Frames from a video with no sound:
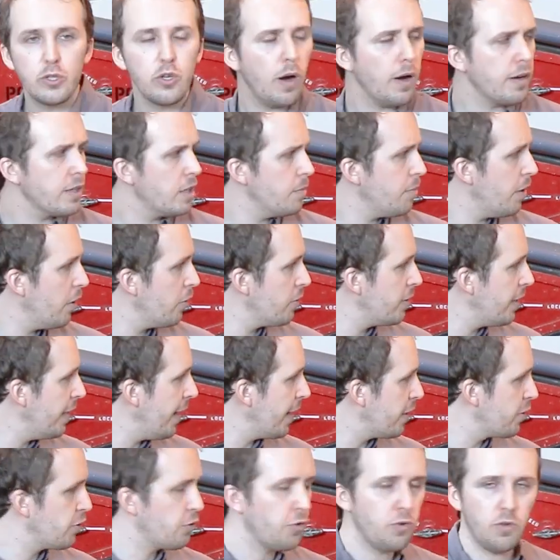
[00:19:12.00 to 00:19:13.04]
We talked about the
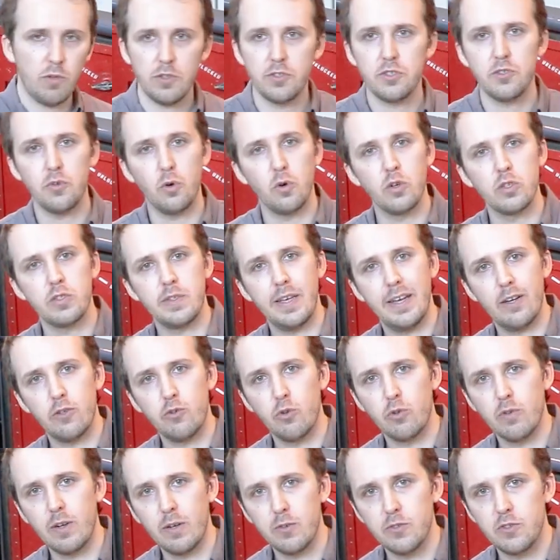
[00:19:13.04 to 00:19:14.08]
external stores,
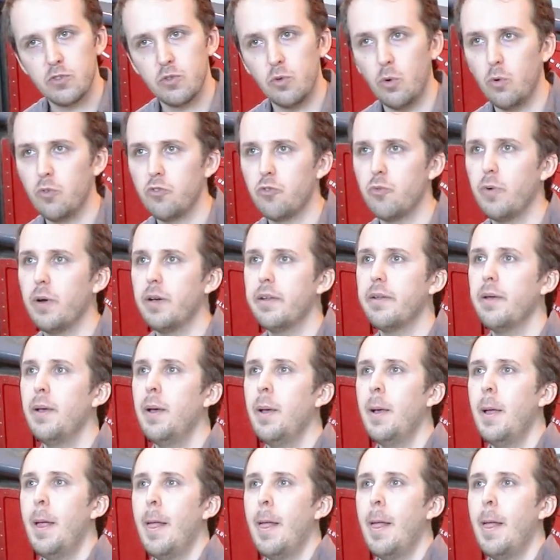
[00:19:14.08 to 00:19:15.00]
air-to-ground stores, right?